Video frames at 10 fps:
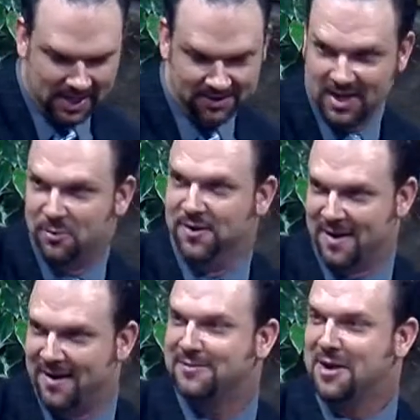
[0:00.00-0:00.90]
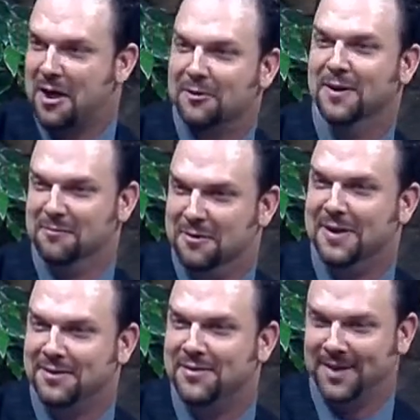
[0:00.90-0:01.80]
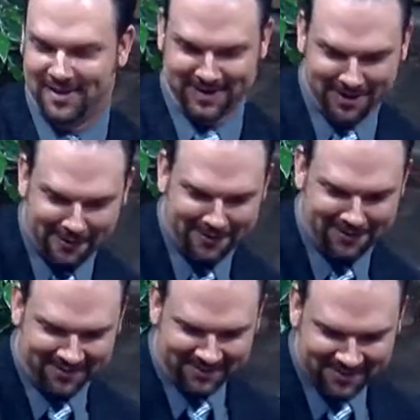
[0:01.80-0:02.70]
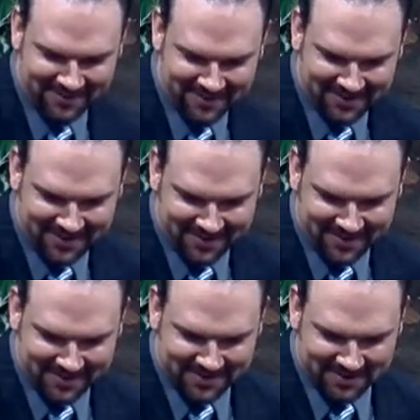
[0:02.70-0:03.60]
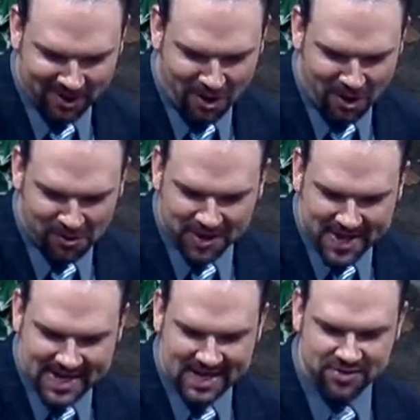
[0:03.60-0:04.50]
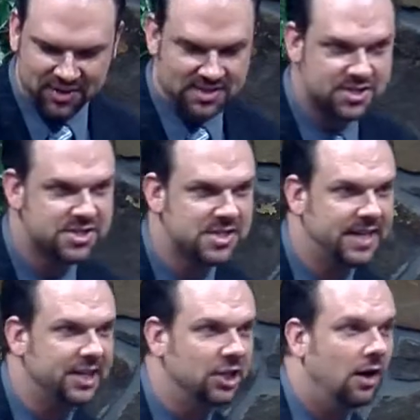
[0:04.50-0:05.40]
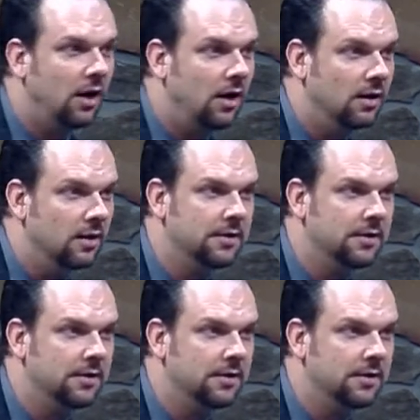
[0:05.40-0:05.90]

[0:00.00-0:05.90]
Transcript: and they were not tolerant of what he said at all. All they in the synagogue.